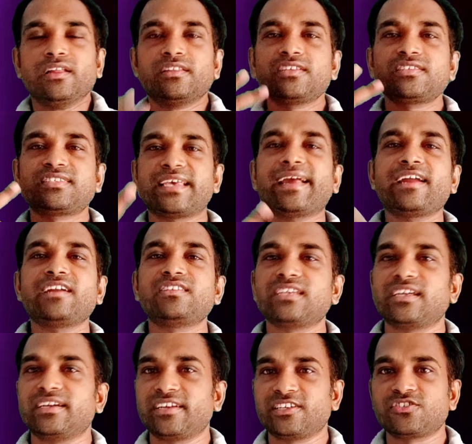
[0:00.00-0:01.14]
The second
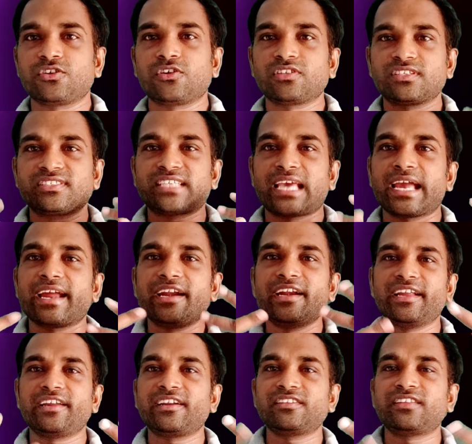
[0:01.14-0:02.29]
sentence or the
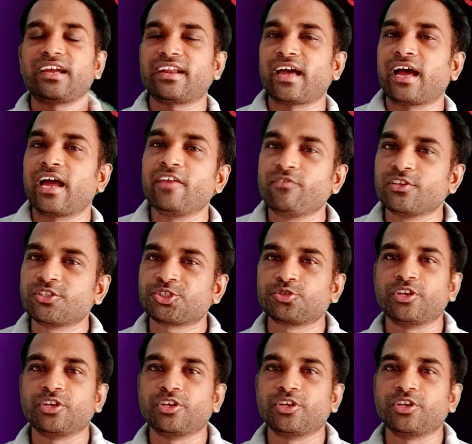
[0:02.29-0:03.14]
second error that I wish